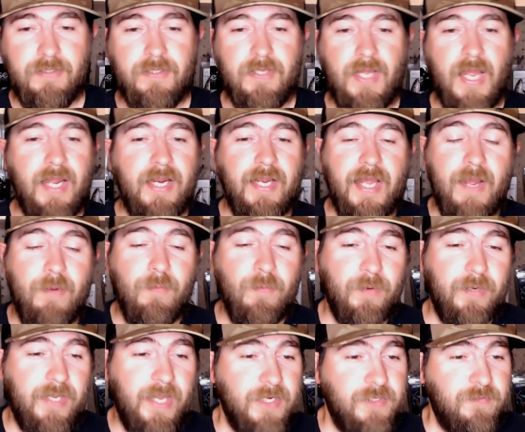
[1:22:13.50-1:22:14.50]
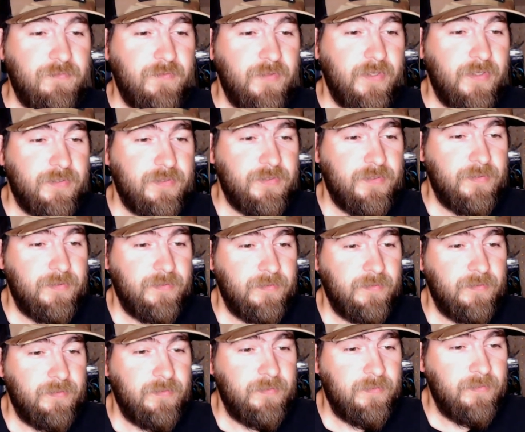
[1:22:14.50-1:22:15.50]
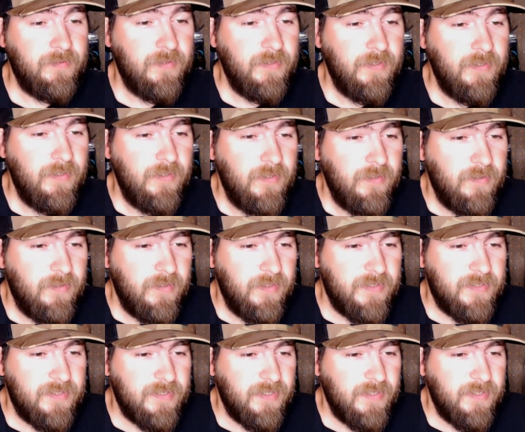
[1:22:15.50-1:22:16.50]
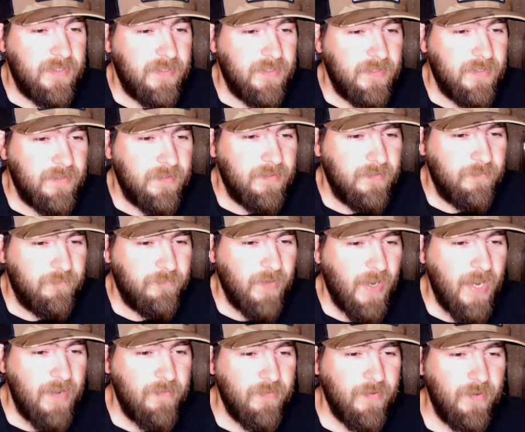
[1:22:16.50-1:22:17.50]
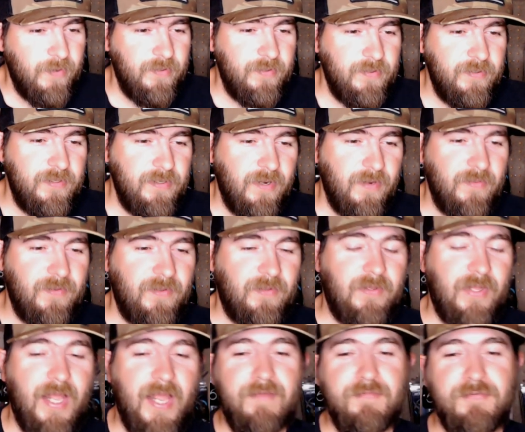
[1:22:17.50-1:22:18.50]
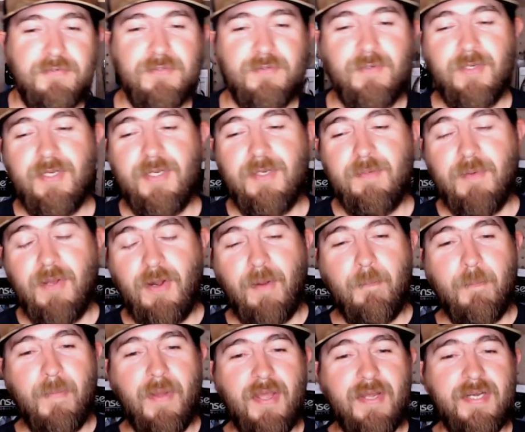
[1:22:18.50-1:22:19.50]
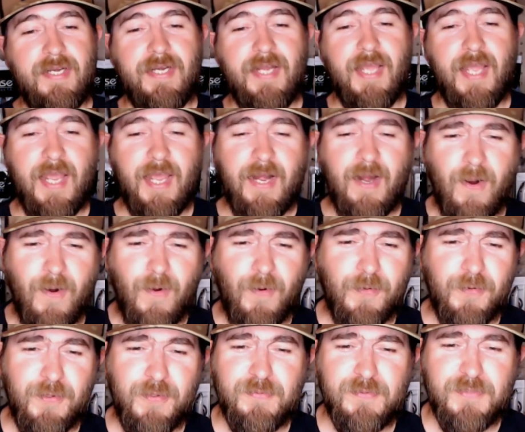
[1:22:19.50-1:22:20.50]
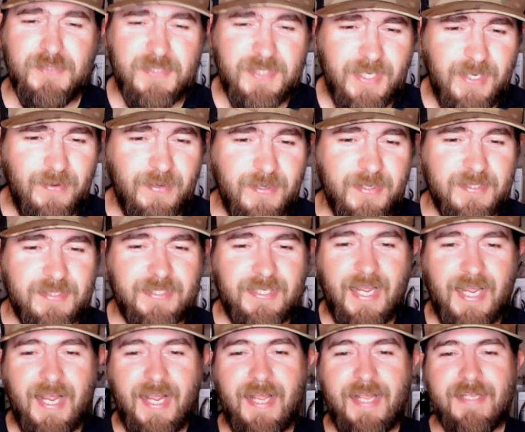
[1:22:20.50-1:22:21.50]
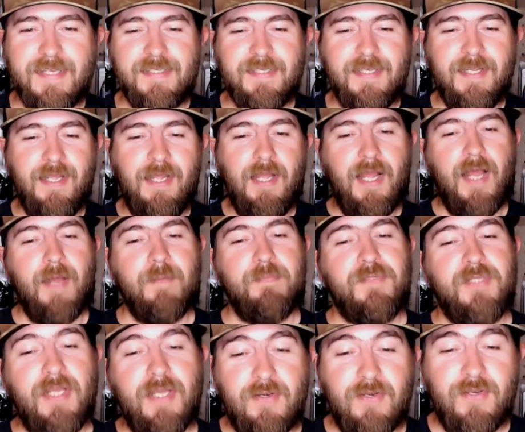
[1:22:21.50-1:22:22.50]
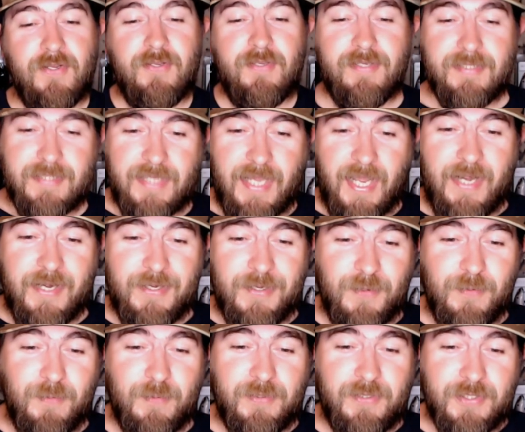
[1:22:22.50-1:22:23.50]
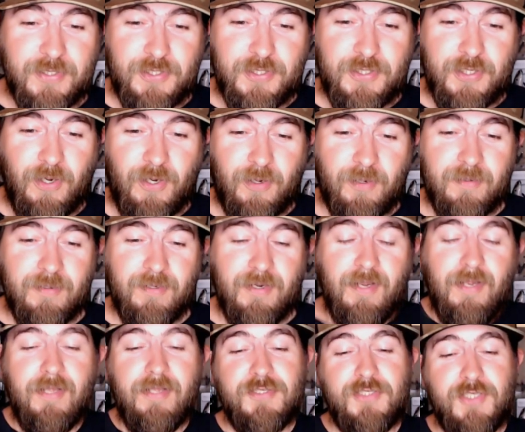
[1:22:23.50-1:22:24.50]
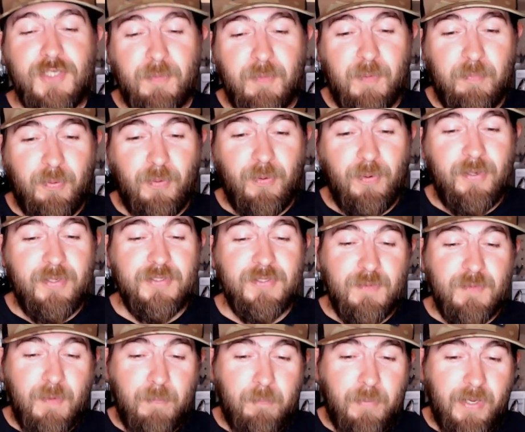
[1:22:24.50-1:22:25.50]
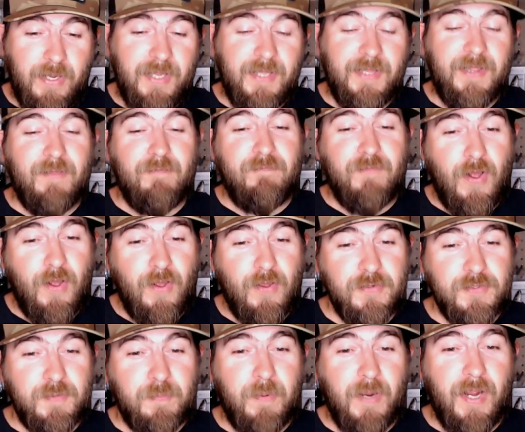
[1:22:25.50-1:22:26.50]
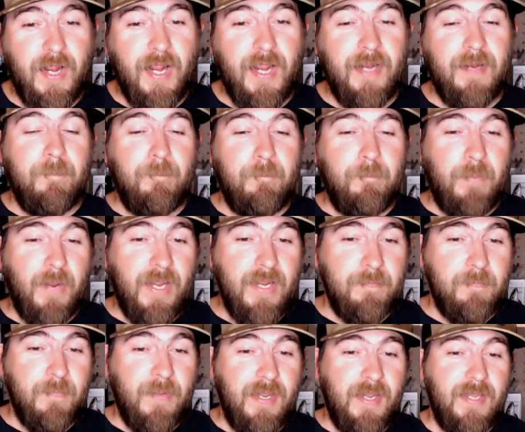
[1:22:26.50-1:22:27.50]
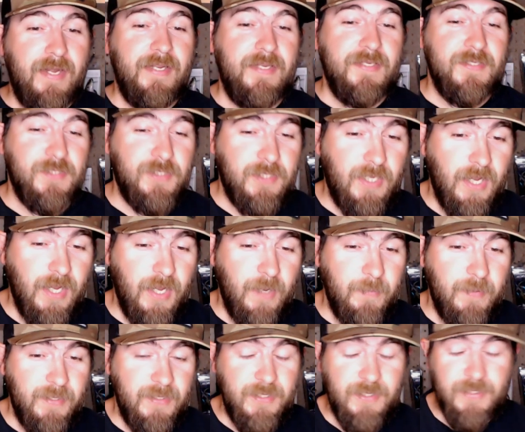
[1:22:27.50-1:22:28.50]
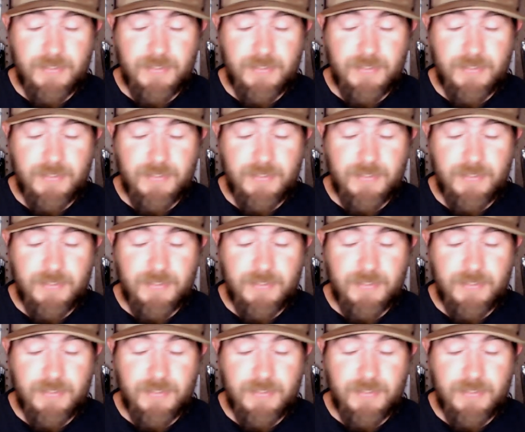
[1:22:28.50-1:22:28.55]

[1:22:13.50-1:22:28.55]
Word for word: I got, I want to catch fish. Let's see. five hundred on the live stream on a Monday night. Are you serious, guys? I'm telling you, it's got to do with this shirt. Jimmy Pruitt doing it big. The balls are back. Baitman is coming.